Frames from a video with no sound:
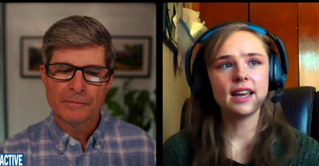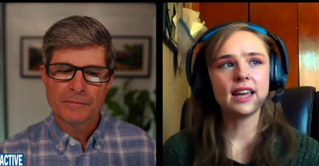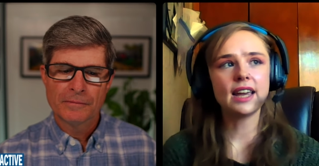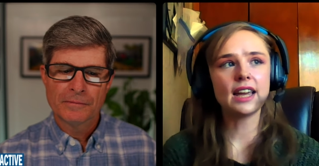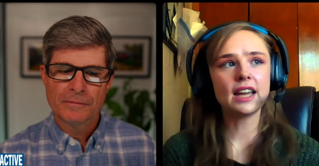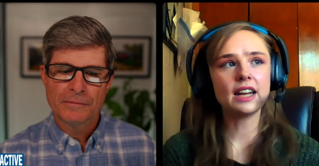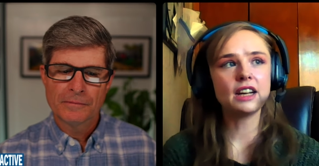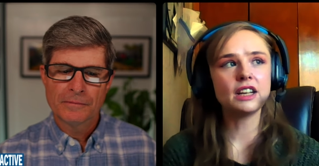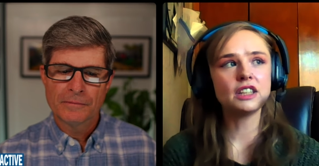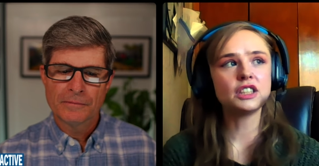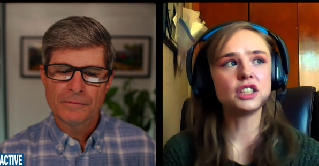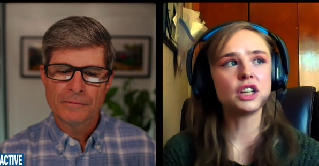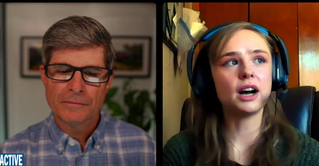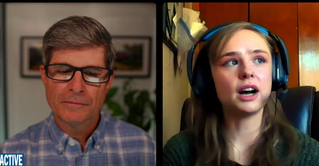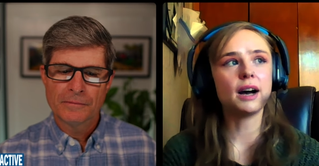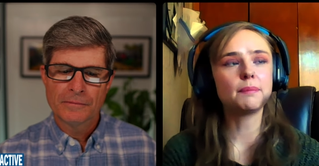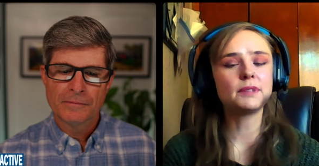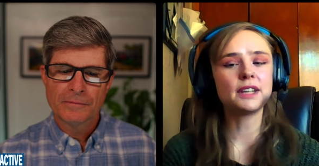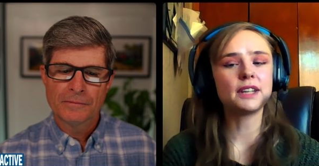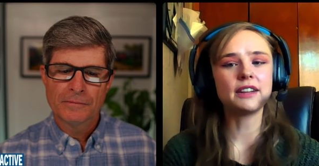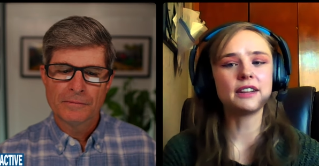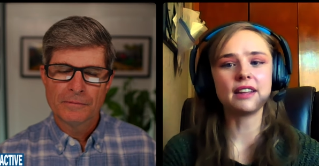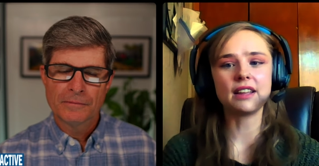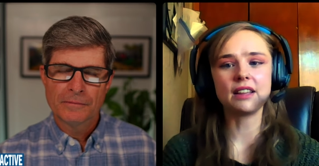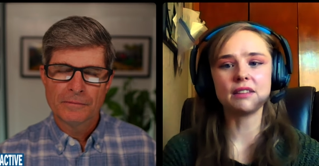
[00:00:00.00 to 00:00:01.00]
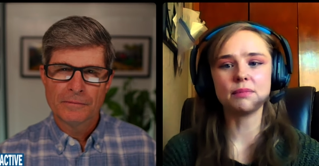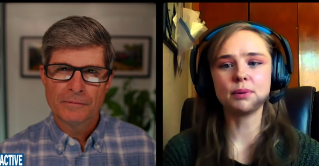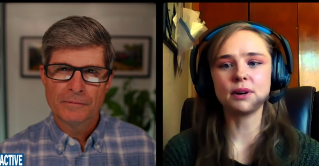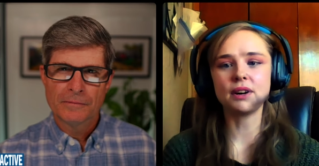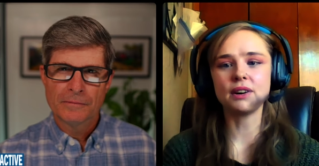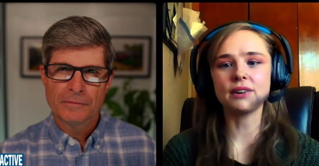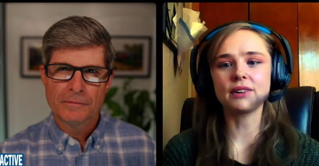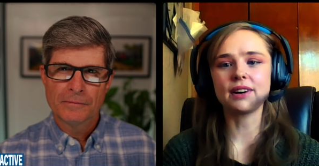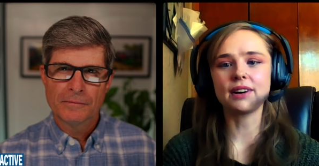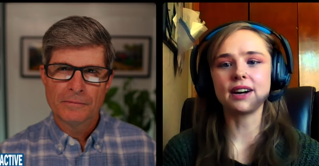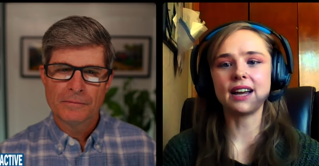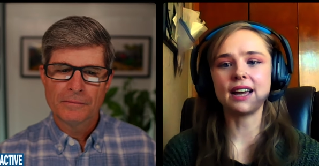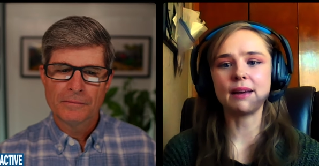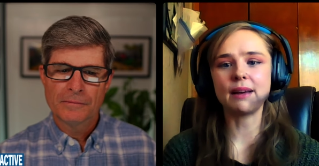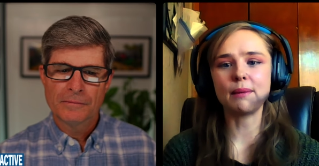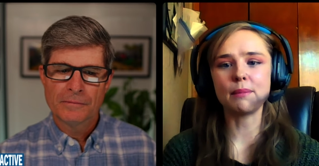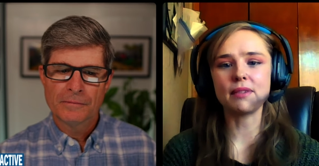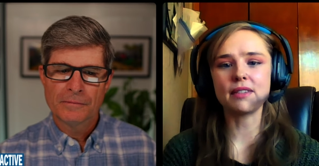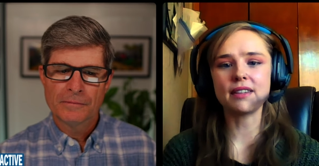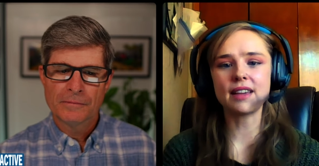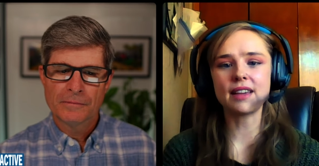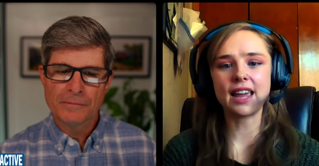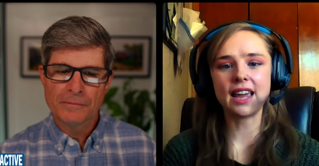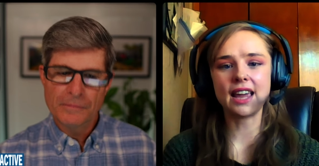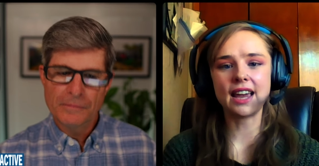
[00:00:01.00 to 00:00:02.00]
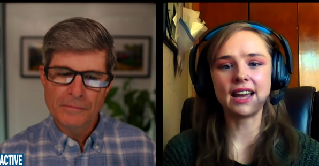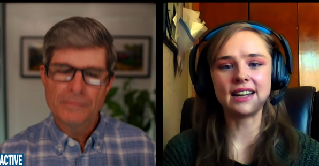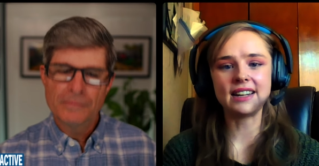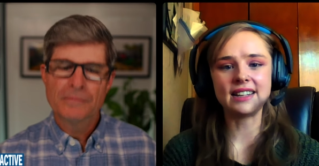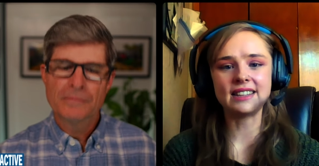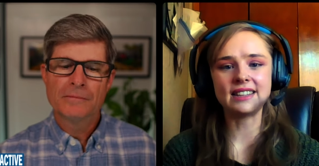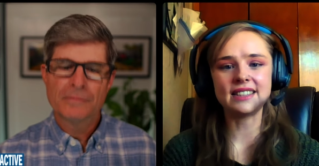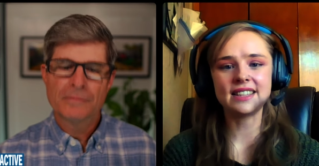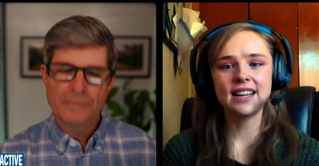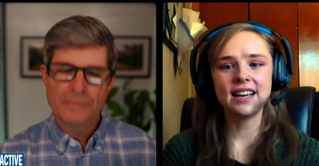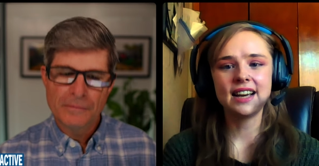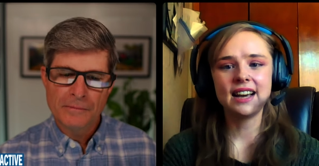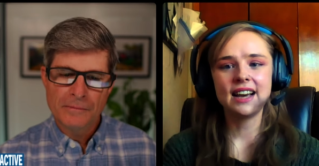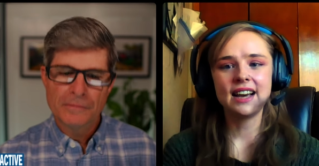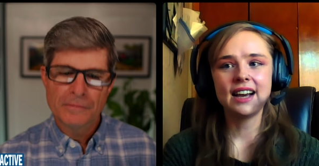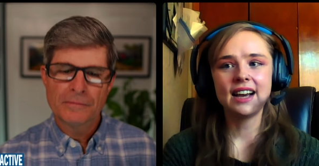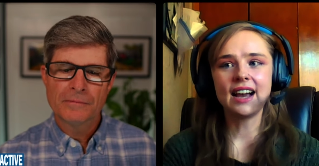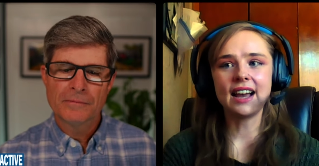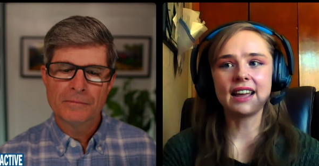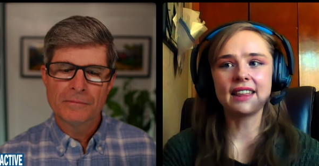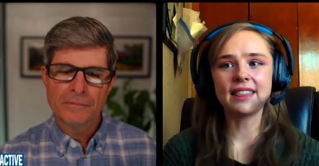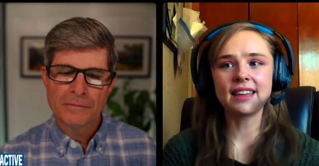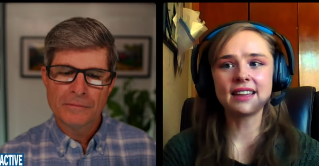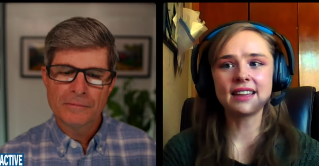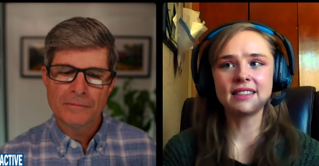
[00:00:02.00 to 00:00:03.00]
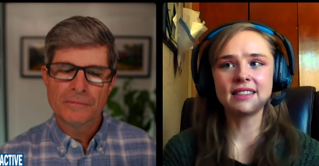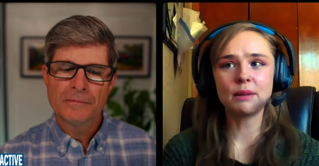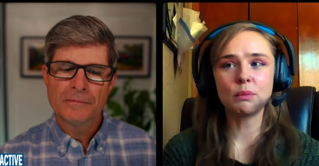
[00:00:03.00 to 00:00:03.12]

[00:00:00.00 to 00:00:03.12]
Speaker 1: in adopting these programs and I think